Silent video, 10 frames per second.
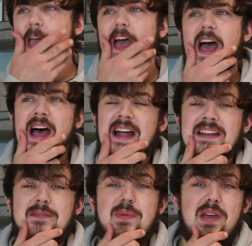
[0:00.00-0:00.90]

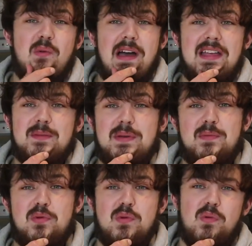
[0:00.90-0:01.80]
And be aware that
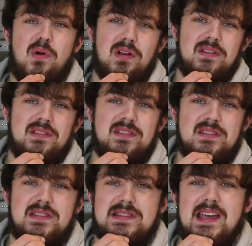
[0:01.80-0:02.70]
people will want
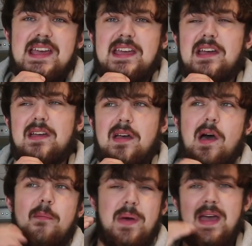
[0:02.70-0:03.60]
to pay
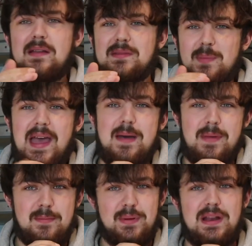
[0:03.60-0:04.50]
a
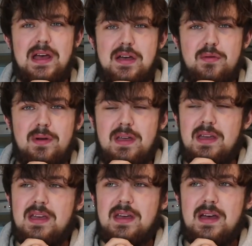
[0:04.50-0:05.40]
bit below.
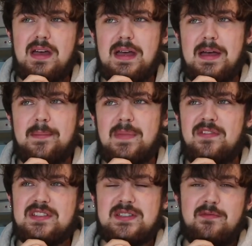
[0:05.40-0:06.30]
If
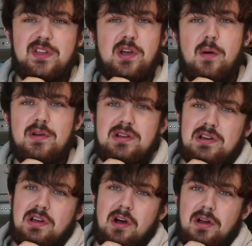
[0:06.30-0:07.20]
it's something common,
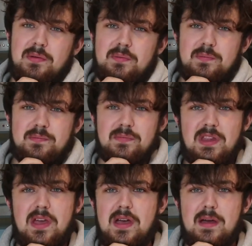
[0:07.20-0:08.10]
look on
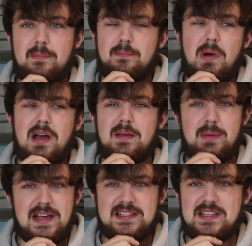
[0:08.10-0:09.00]
the
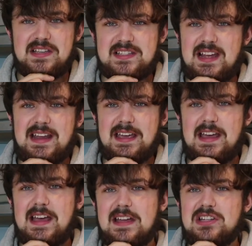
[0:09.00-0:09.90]
marketplace that you're selling
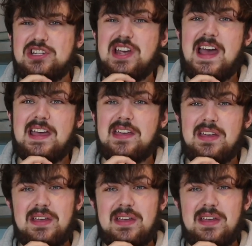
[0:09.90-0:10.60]
it and check.